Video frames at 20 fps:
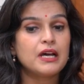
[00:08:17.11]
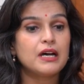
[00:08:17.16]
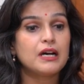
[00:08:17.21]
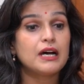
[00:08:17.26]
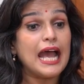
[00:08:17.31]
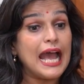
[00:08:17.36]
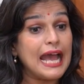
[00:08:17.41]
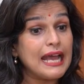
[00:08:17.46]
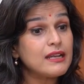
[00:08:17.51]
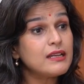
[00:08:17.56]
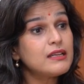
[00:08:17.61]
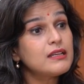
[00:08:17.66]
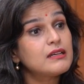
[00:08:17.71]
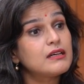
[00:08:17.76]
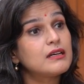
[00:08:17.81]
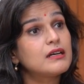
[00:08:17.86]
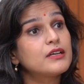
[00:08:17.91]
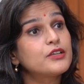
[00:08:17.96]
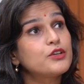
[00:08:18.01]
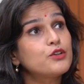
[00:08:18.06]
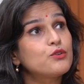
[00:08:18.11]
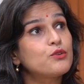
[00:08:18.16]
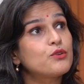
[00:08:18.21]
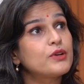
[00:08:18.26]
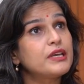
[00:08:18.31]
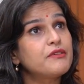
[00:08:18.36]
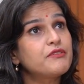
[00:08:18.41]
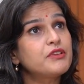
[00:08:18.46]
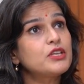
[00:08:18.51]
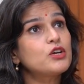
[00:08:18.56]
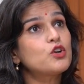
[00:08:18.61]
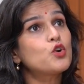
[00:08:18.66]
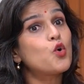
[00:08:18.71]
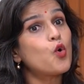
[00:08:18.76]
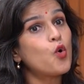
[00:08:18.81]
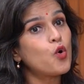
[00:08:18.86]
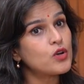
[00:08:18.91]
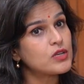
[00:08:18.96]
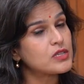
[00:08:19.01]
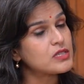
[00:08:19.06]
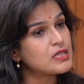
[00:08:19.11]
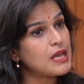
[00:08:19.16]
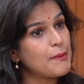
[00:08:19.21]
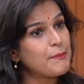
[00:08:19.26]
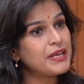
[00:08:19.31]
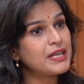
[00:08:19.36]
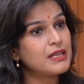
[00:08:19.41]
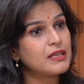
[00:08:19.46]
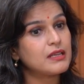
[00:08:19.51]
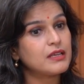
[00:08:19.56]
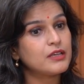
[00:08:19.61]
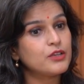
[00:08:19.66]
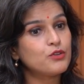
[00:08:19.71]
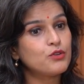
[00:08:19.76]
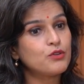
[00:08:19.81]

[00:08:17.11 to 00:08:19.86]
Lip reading: Even the courts, I mean,